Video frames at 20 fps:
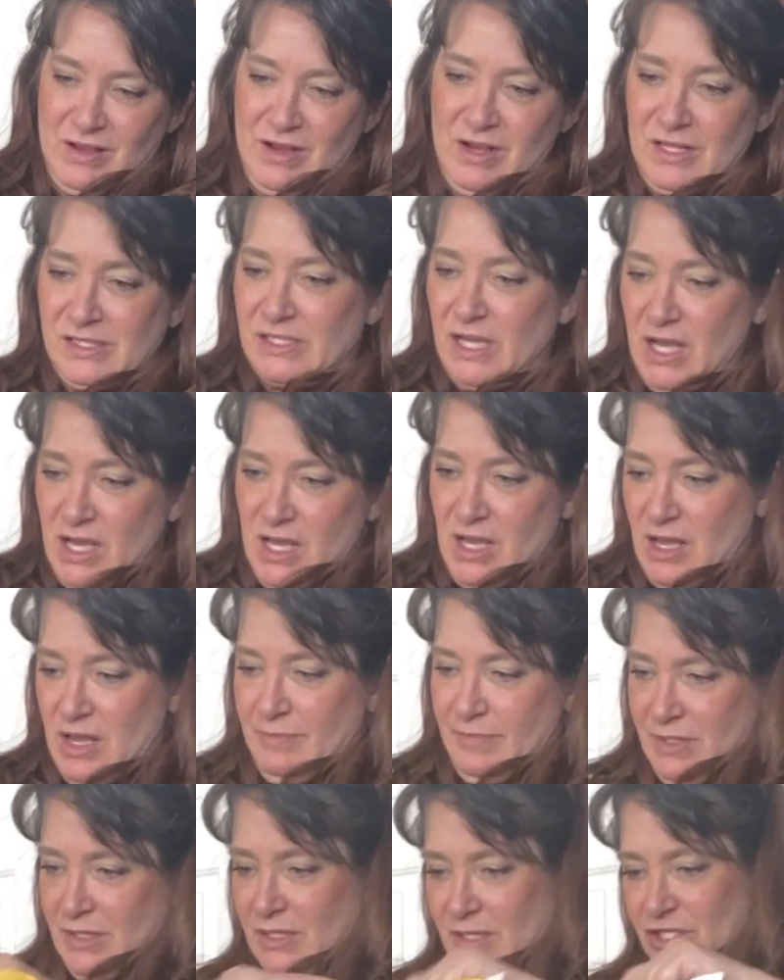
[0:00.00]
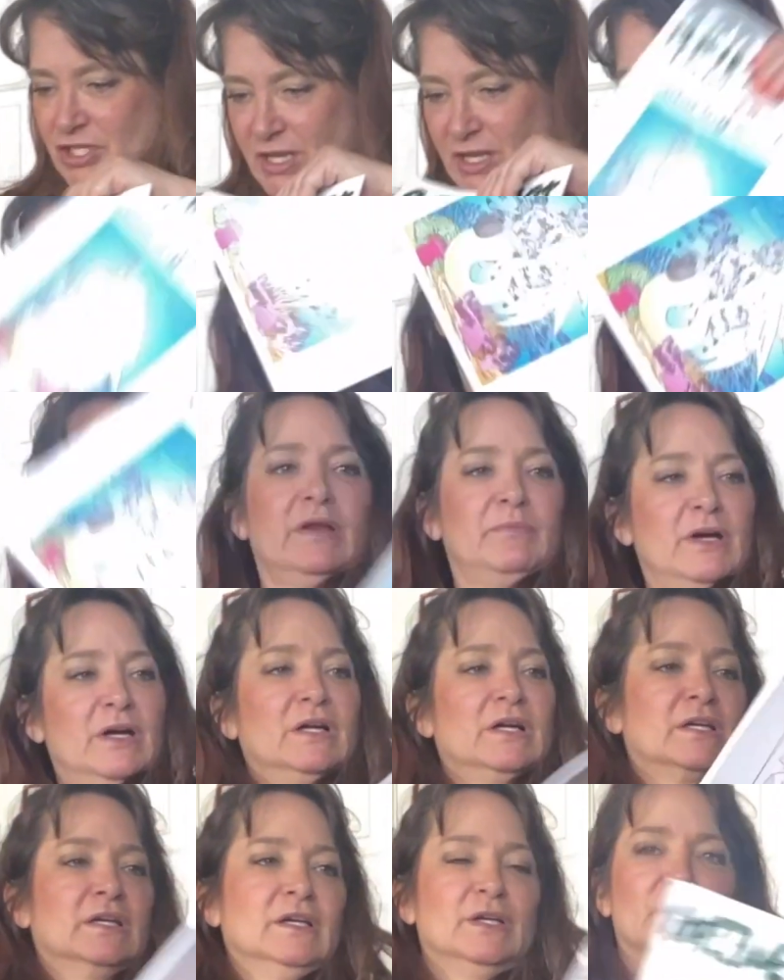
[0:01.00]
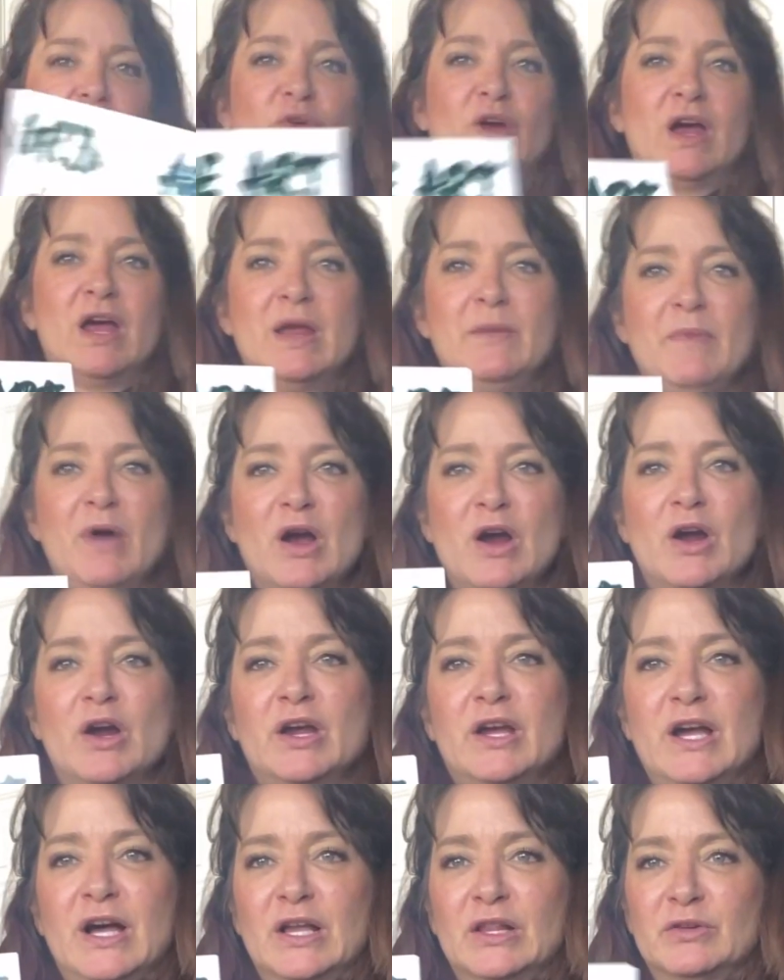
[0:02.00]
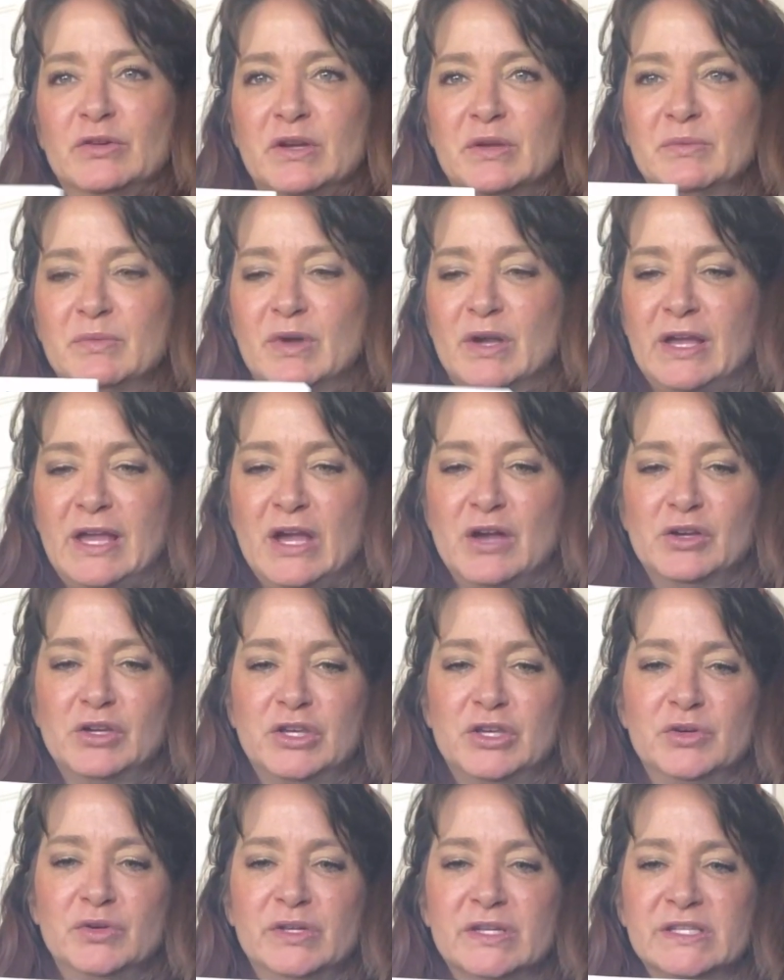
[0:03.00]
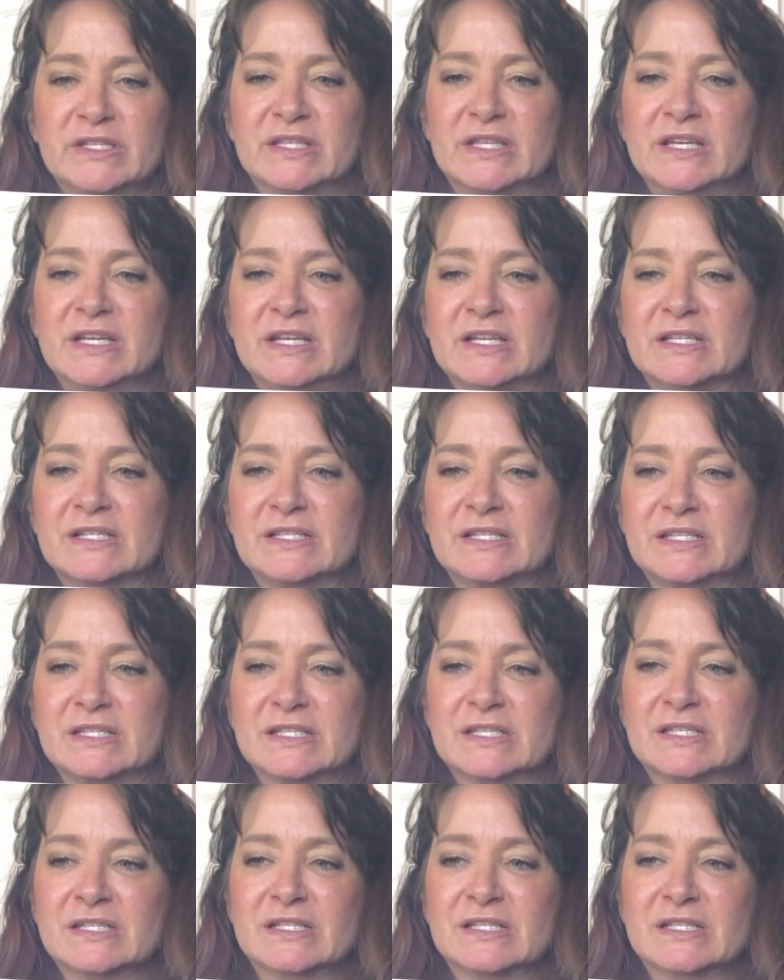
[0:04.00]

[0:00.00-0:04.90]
Awesome! Check out my coloring book. Grime Art Coloring Book. How cute is this?